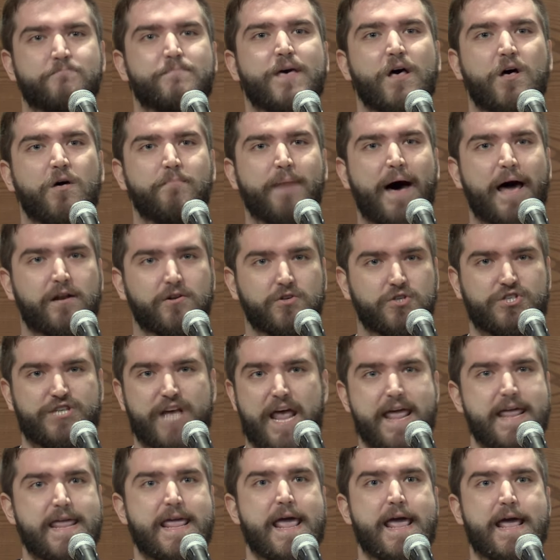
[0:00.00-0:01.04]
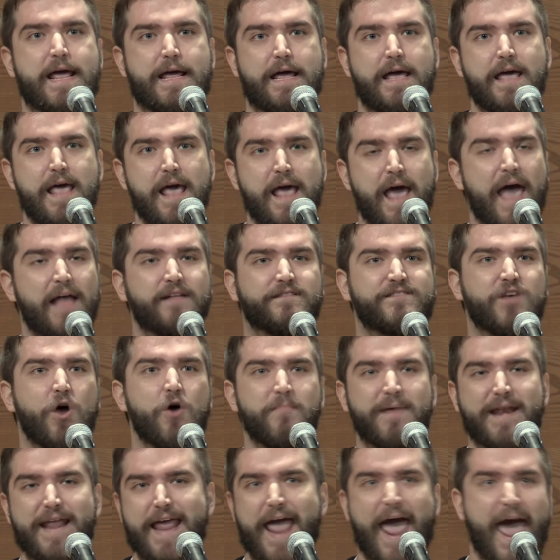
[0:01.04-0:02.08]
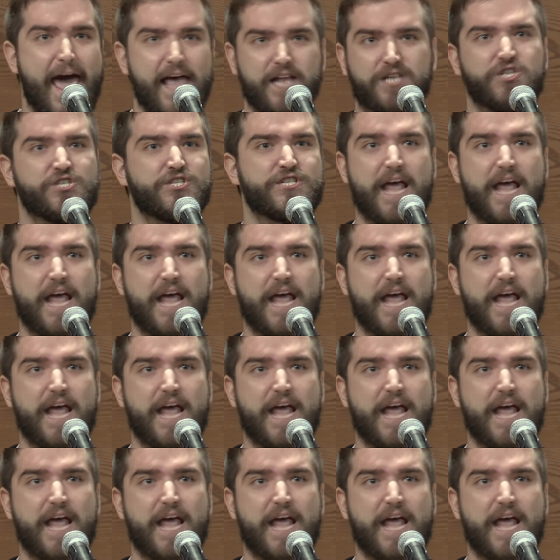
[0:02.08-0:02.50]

pill bottles shaking. And so many heads